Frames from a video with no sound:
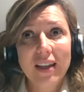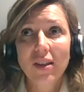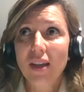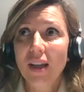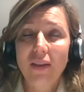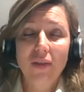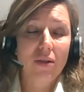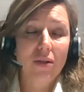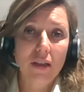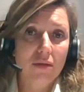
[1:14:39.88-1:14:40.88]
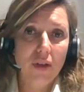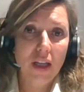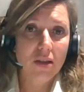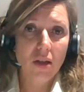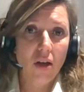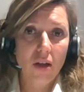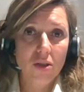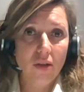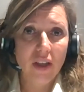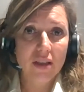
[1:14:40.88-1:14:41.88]
don't have a great
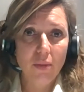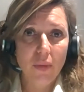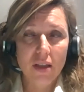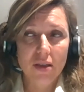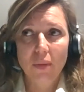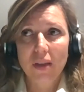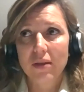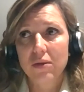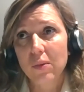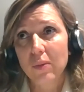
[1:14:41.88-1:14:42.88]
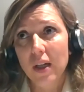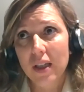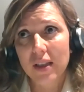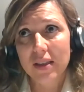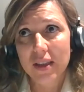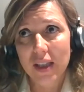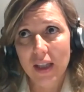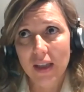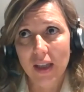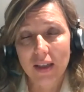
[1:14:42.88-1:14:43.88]
knowledge of SMEs, but to my
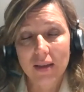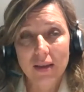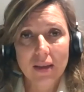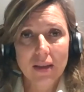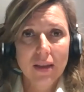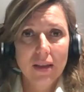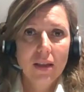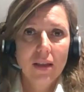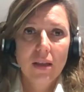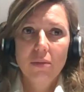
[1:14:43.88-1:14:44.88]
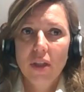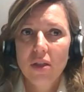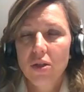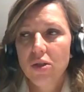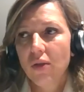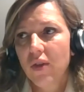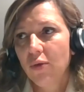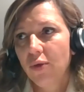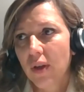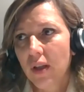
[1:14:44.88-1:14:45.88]
understanding, because of
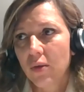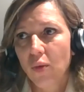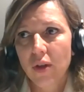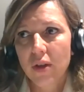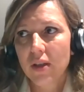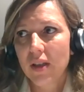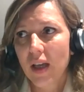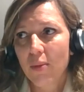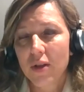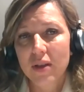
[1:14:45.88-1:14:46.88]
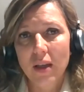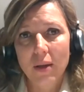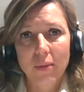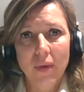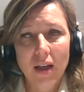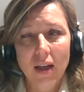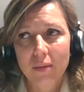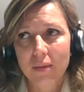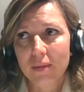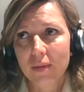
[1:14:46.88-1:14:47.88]
different working tables I'm
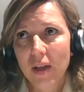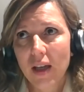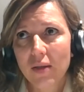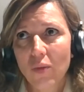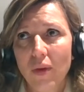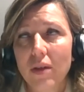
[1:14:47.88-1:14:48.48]
at